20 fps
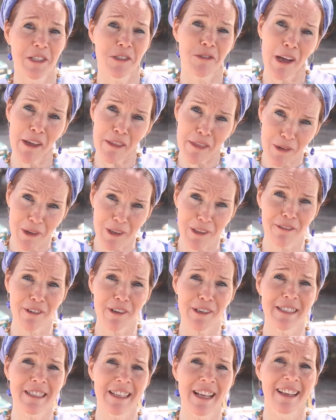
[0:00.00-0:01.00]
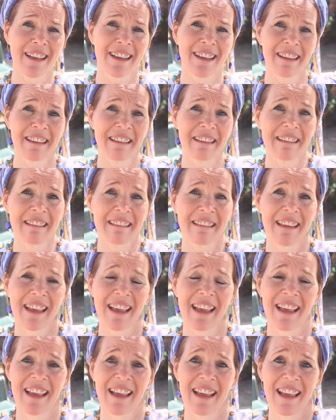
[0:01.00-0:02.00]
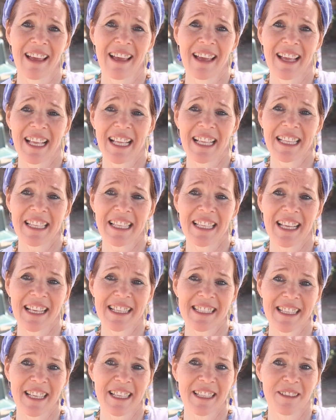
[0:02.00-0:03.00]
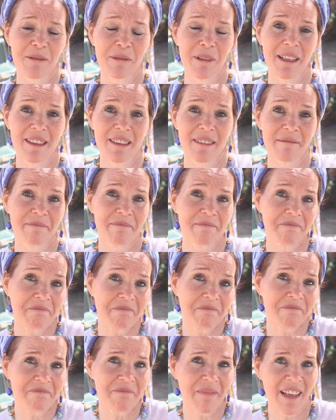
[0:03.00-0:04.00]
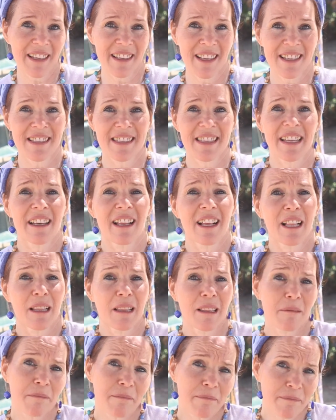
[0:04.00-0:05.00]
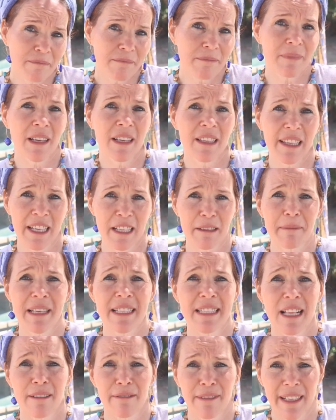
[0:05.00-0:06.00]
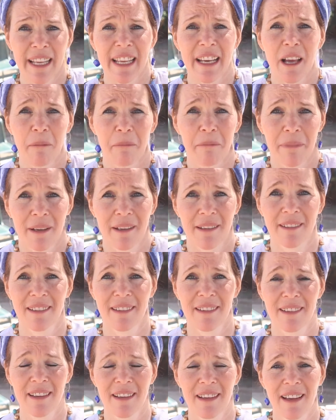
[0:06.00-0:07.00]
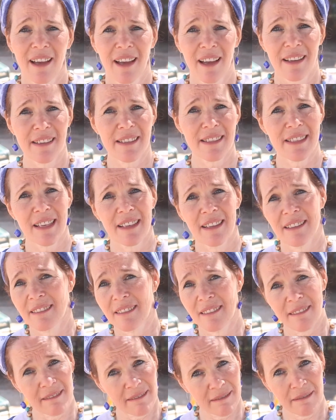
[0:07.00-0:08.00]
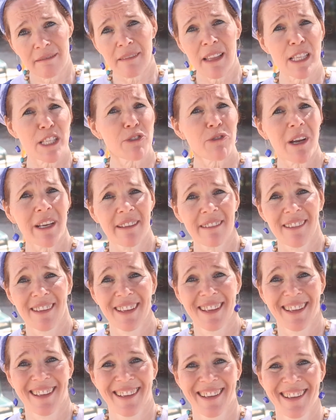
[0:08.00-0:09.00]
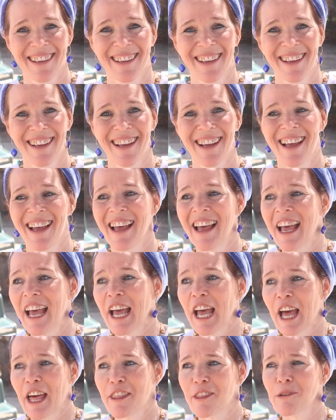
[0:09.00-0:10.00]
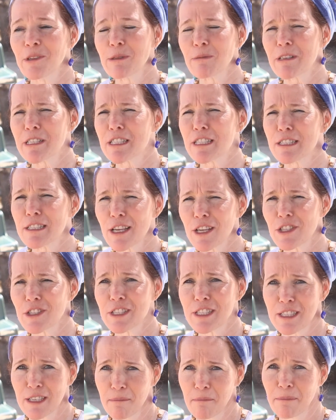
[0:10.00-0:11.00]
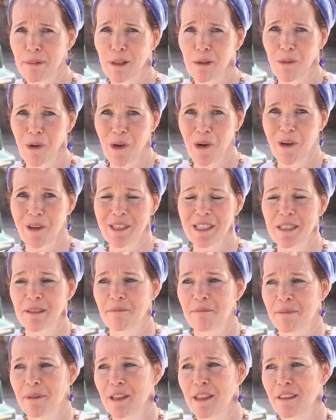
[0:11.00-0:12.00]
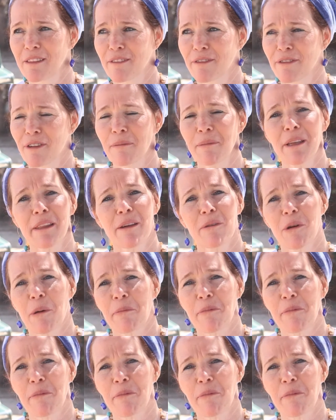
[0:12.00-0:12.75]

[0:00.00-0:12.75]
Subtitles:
So I thought for a second, and I said, well, I guess then I'll collect myself and get up. And he said, that's straight. And those were such simple words, but for me they were